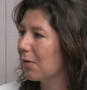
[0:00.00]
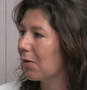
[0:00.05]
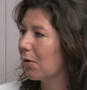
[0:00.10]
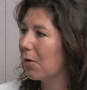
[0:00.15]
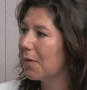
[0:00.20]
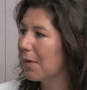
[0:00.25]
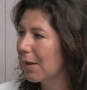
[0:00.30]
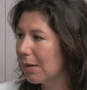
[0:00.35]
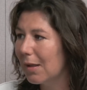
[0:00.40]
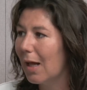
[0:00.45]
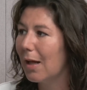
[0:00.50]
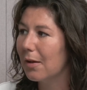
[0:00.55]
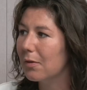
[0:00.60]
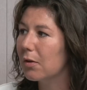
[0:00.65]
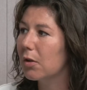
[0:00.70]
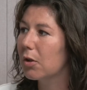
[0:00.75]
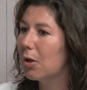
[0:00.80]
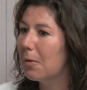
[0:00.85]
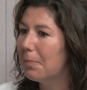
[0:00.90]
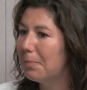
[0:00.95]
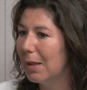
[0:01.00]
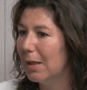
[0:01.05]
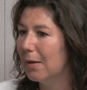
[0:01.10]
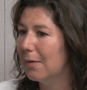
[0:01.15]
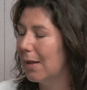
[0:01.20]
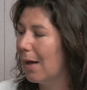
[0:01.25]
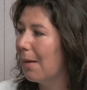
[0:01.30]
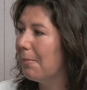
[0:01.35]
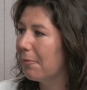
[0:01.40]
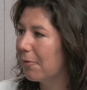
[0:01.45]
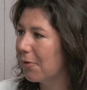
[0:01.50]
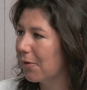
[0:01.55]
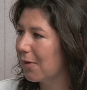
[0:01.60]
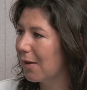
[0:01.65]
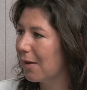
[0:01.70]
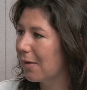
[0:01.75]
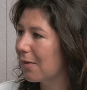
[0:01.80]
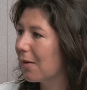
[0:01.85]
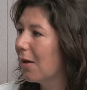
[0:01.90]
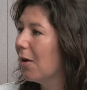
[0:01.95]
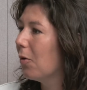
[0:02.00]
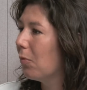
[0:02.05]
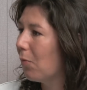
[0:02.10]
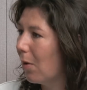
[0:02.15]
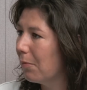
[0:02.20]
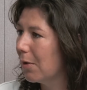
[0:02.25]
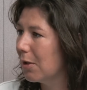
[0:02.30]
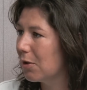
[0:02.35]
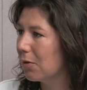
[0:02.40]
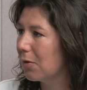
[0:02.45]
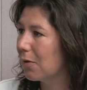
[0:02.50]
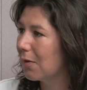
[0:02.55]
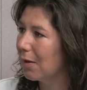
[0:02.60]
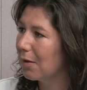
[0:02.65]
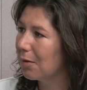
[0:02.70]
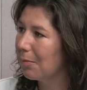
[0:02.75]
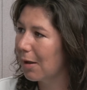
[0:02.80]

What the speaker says: So I think that's going to be the emphasis when we do see the